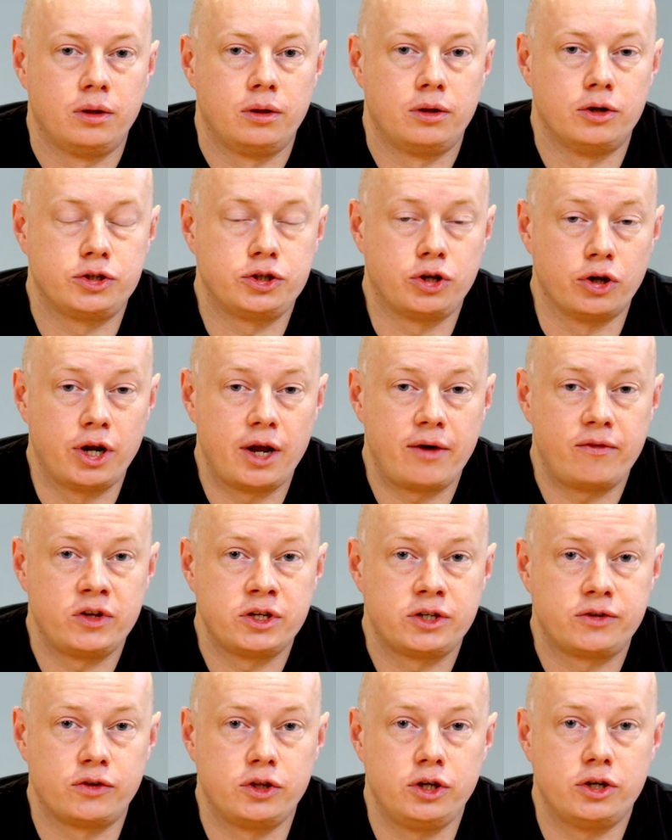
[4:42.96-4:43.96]
There's good
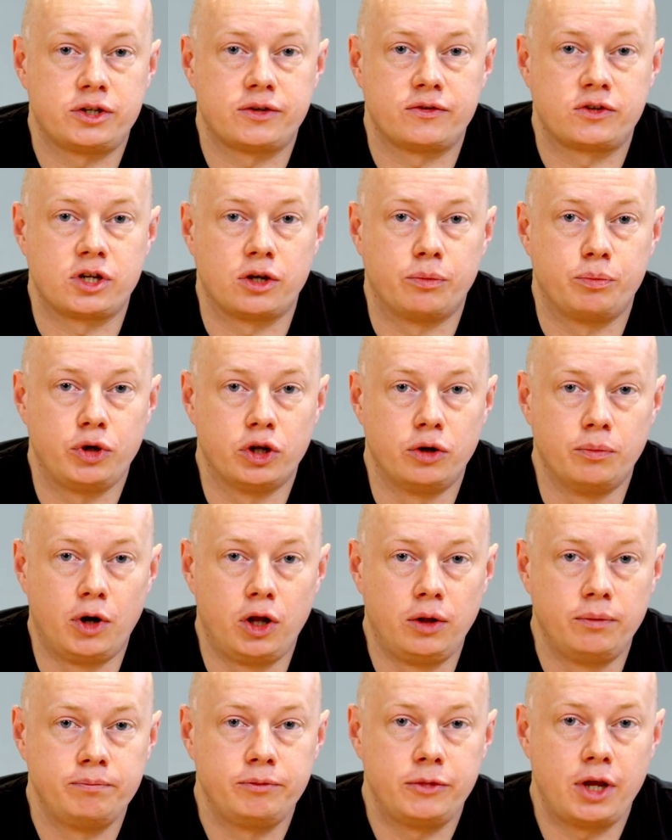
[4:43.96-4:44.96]
evidence for the use of
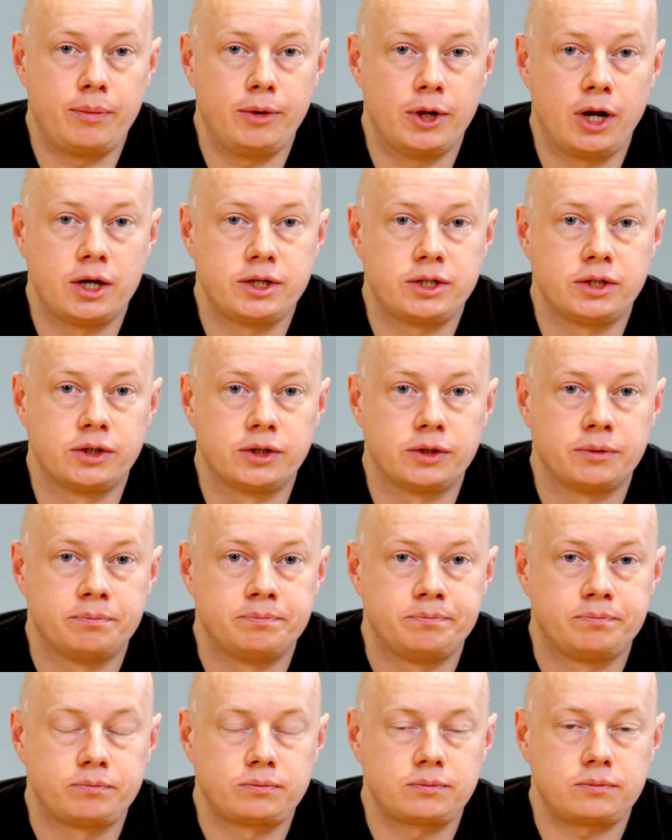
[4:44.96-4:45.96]
salbutamol nebulizers,
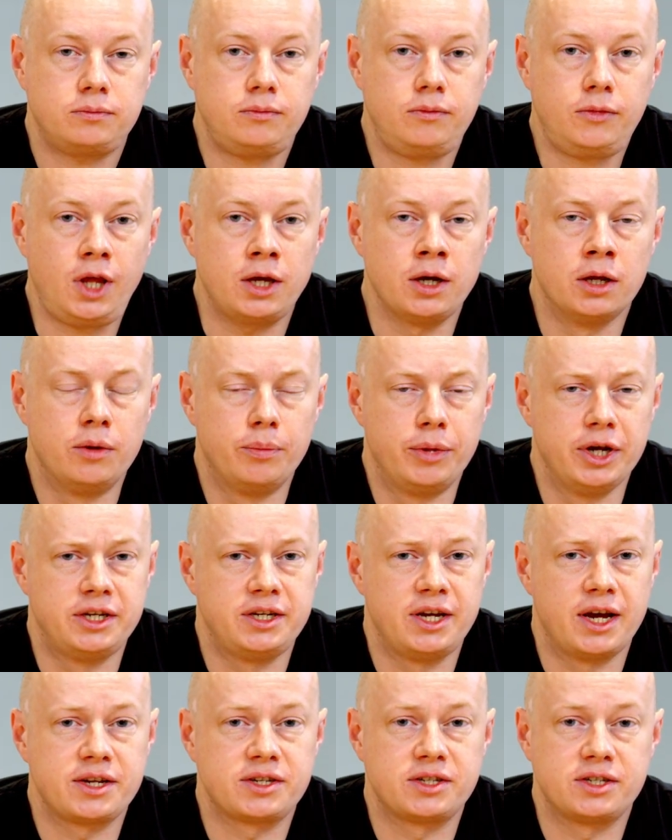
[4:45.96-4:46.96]
and the
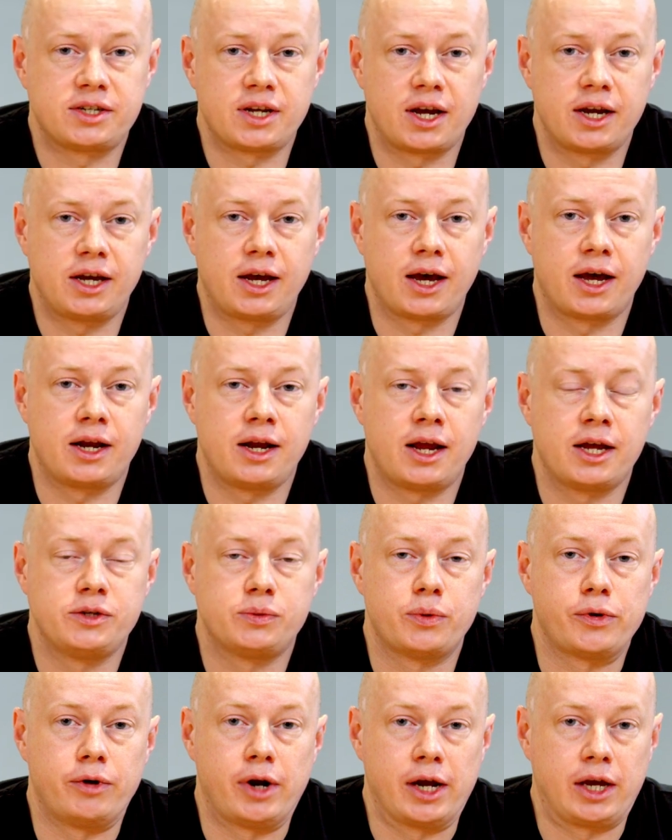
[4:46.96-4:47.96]
BTS and SIGN
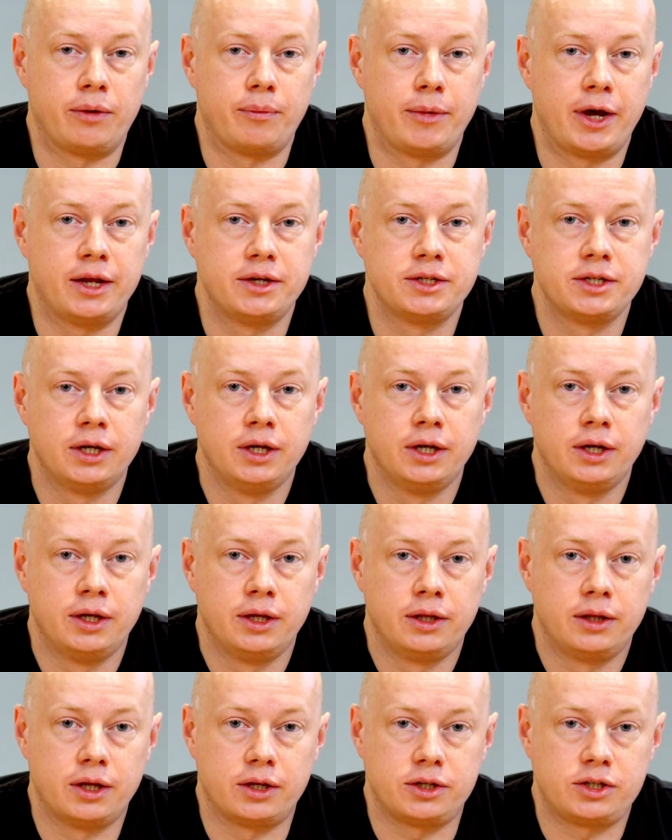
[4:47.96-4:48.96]
guidelines would recommend
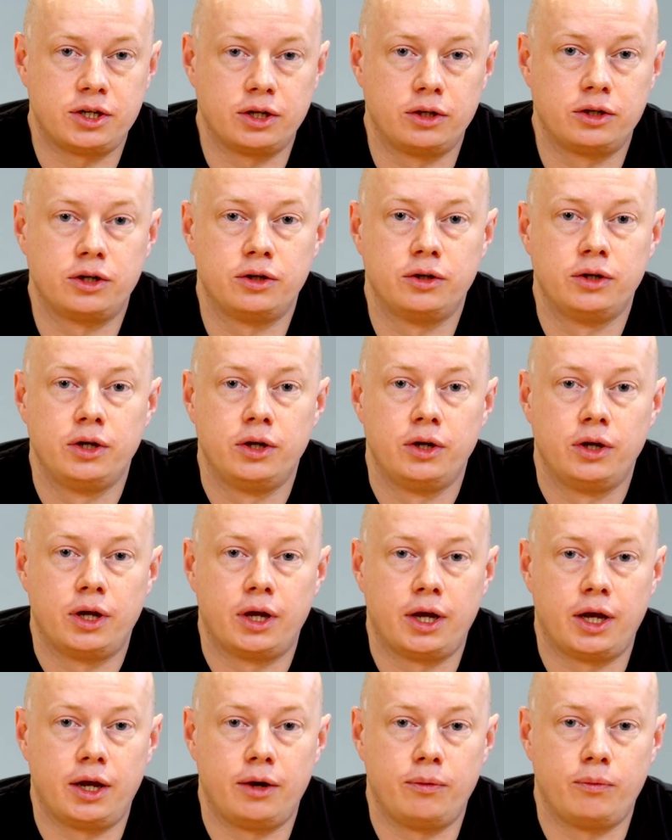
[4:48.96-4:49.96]
that children
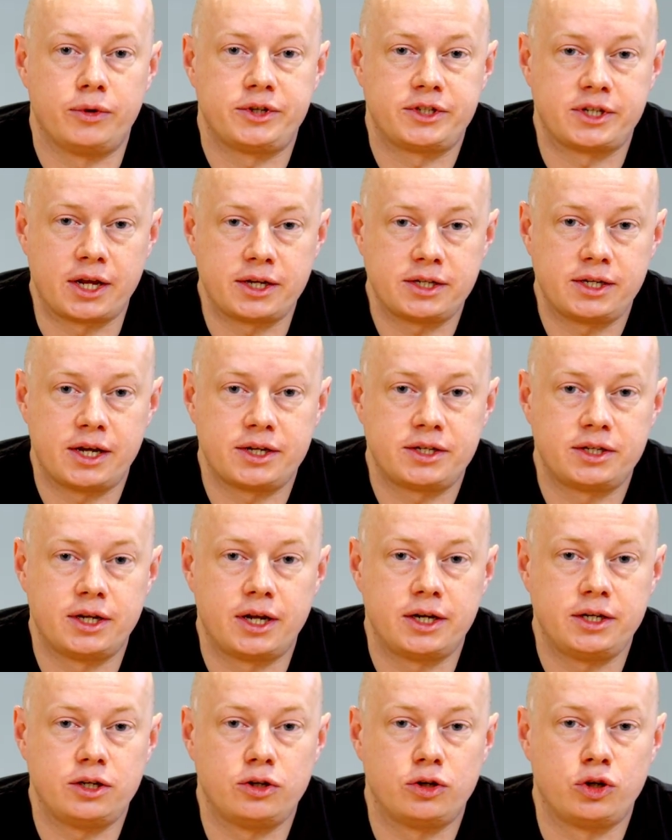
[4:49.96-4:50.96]
with SATs less than
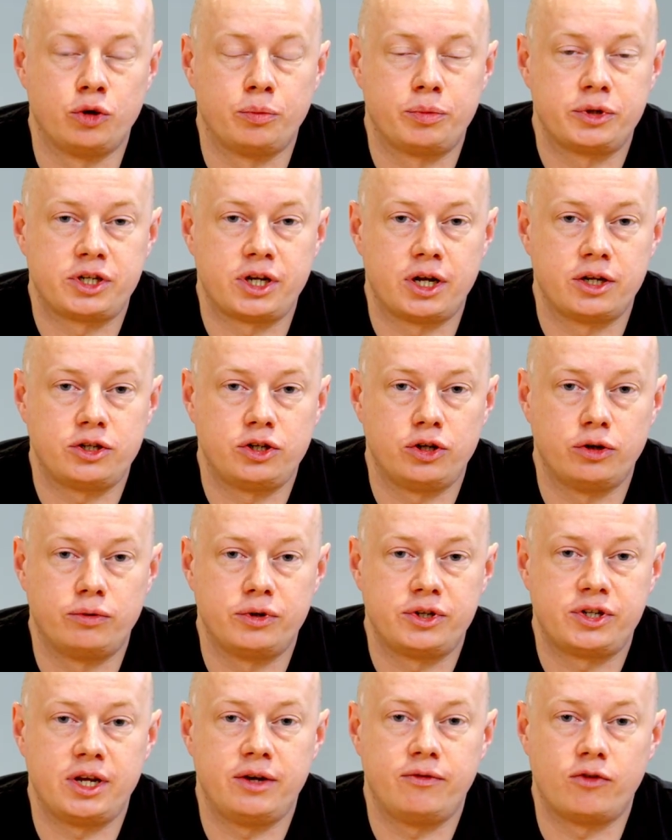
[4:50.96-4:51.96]
92% should
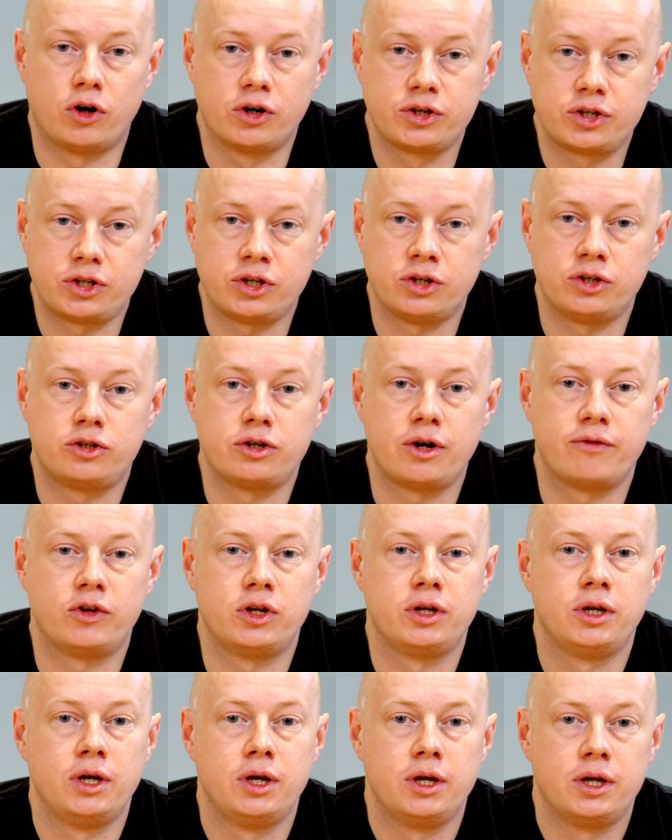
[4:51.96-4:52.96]
receive
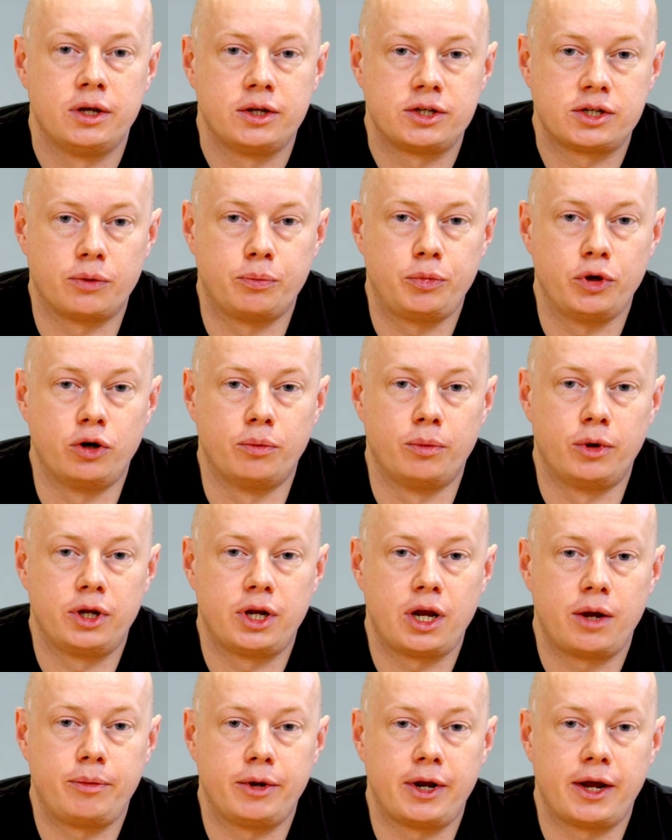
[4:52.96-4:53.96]
oxygen-driven salbutamol
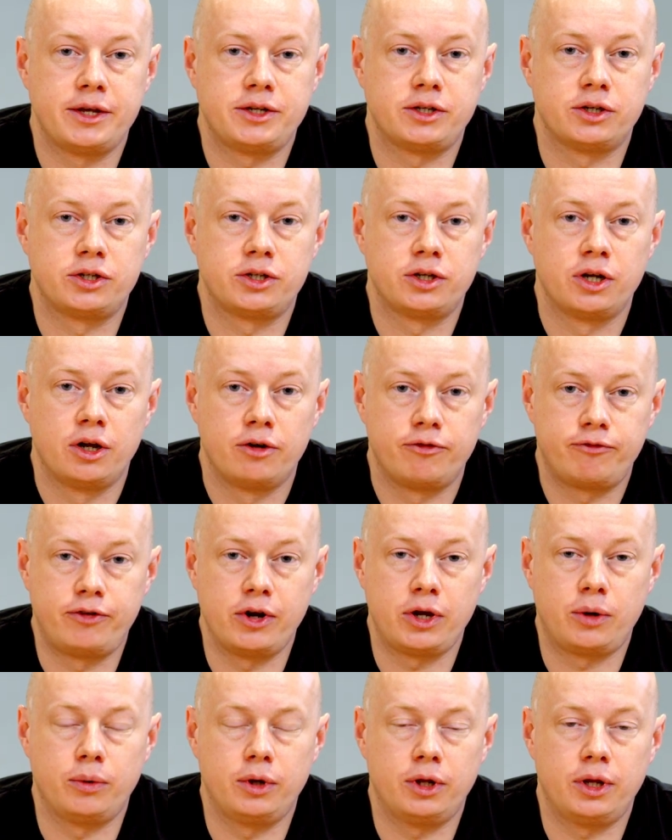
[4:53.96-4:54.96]
nebulizers
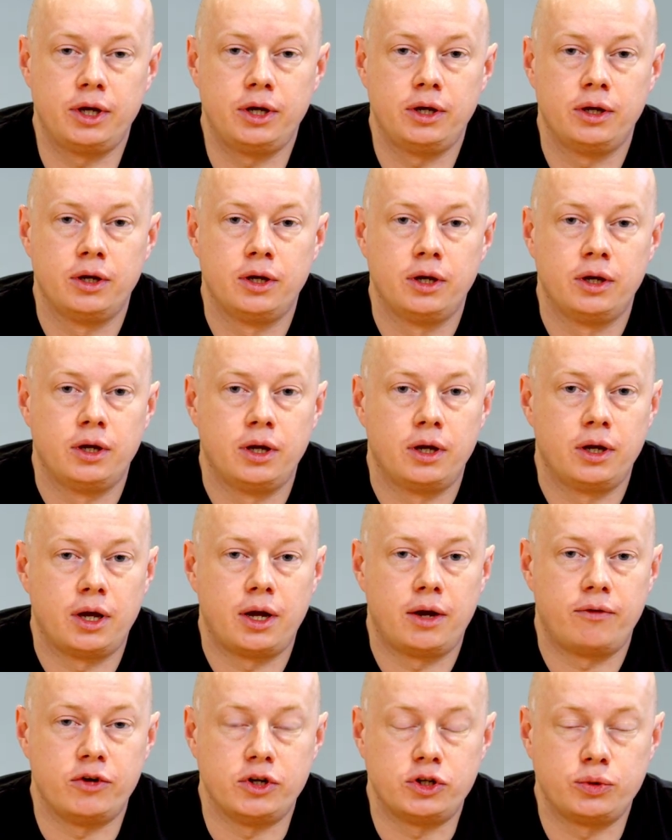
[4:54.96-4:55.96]
frequently,
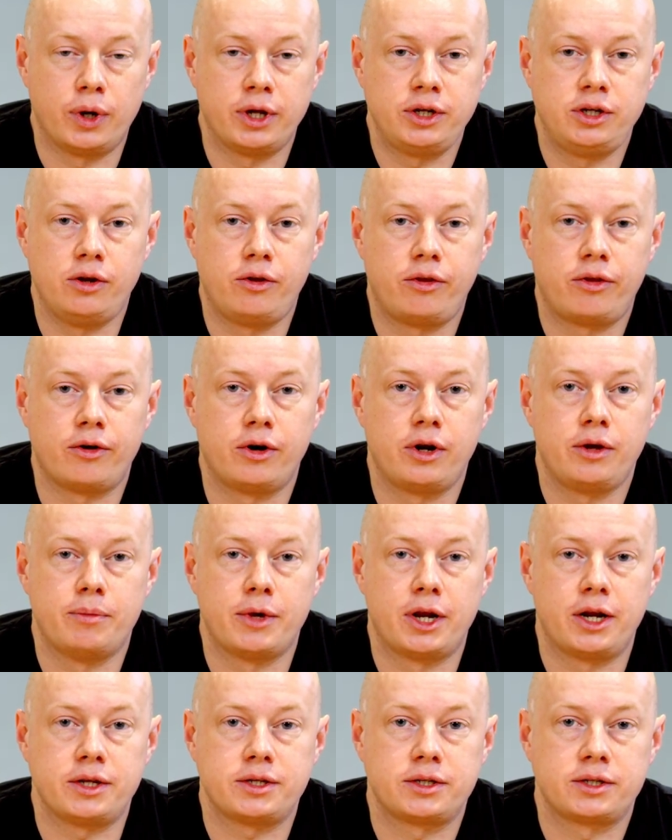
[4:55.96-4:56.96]
every 20 to 30
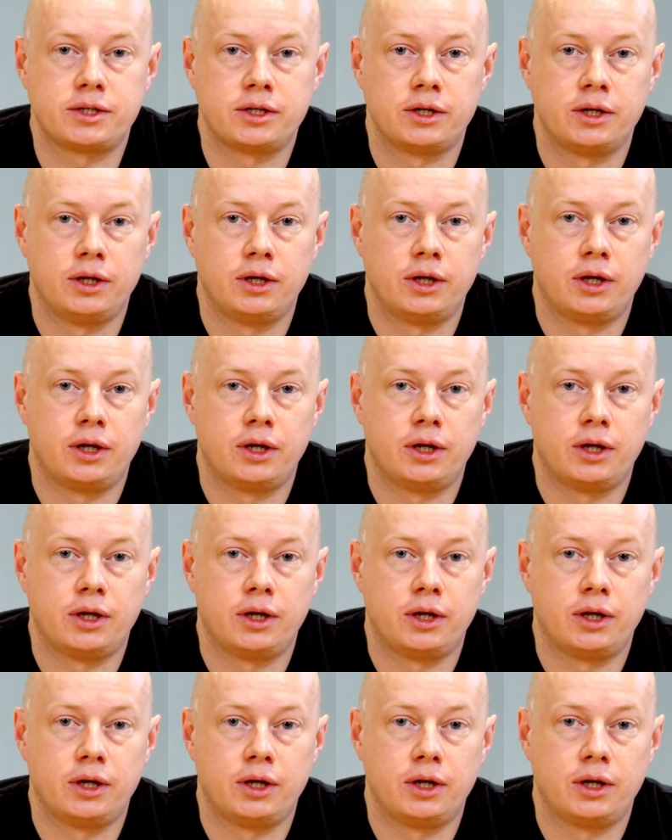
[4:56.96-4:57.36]
minutes